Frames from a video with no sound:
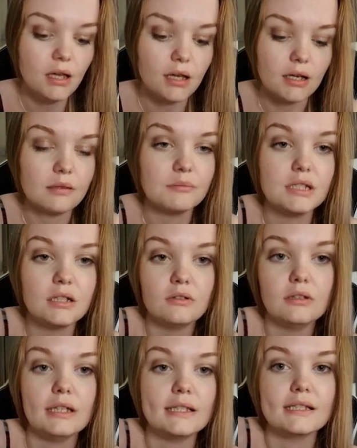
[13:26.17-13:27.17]
Uh, the
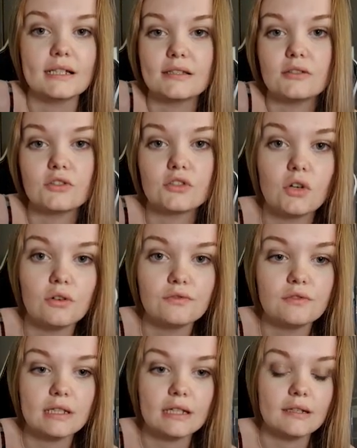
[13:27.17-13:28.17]
material is nice and
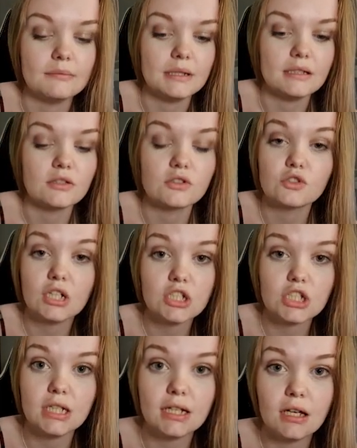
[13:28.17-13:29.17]
soft, um, it's
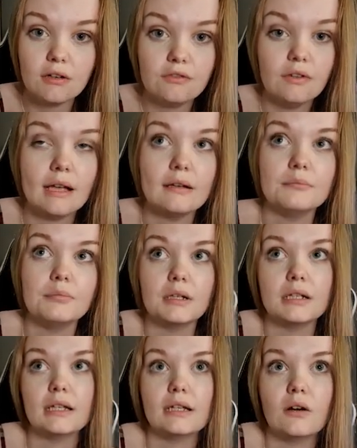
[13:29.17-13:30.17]
stretchy enough, uh,
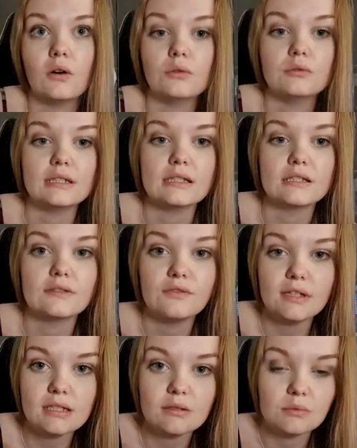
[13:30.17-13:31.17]
but it holds its
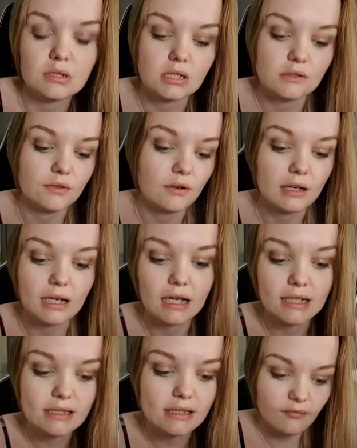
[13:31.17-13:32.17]
fit, which is very
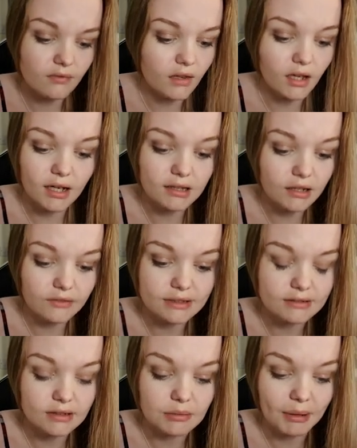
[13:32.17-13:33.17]
nice. I love it
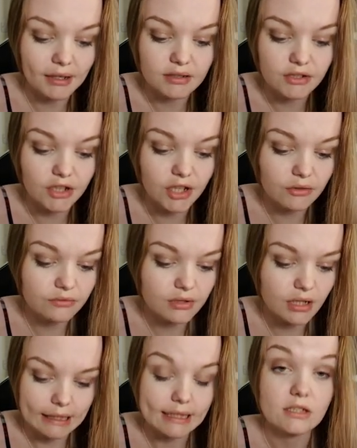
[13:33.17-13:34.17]
and the pattern's cute.
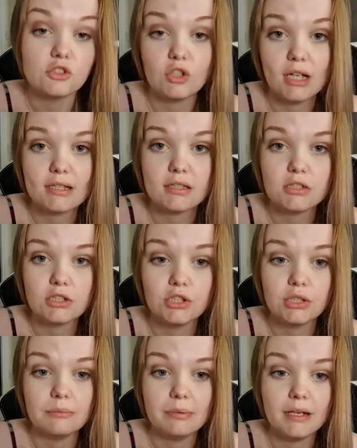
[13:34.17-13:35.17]
This dress
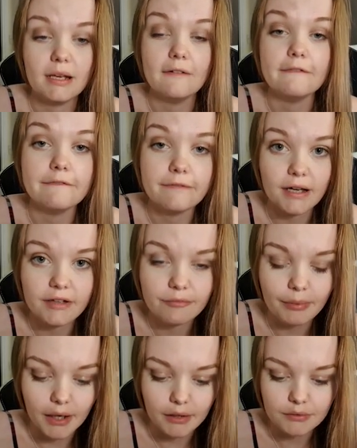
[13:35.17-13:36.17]
should have been five
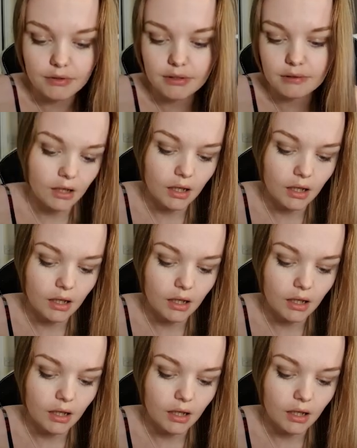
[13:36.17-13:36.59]
pounds.